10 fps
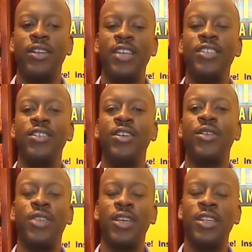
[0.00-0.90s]
That's another
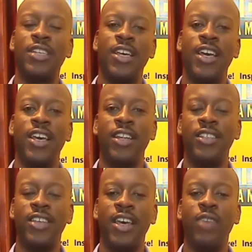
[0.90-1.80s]
thing that
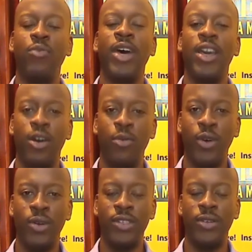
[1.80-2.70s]
I admire
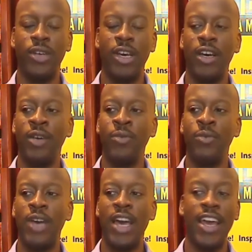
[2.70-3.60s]
about you.
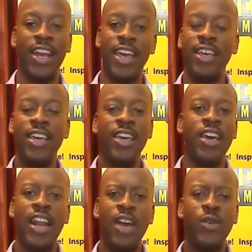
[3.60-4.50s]
And
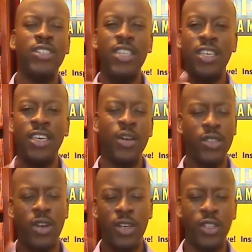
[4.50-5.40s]
I was thinking, I was
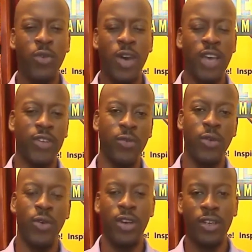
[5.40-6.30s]
talking to my wife, and we
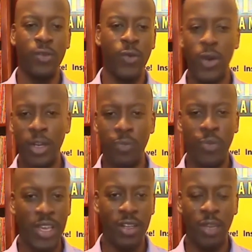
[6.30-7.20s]
were
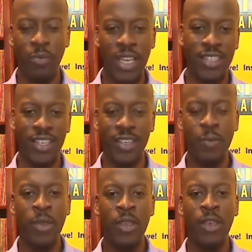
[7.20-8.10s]
debating
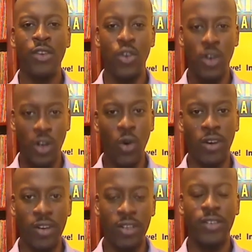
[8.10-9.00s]
your
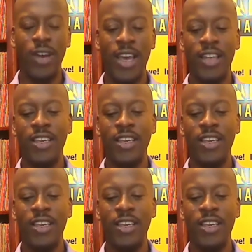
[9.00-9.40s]
look, right?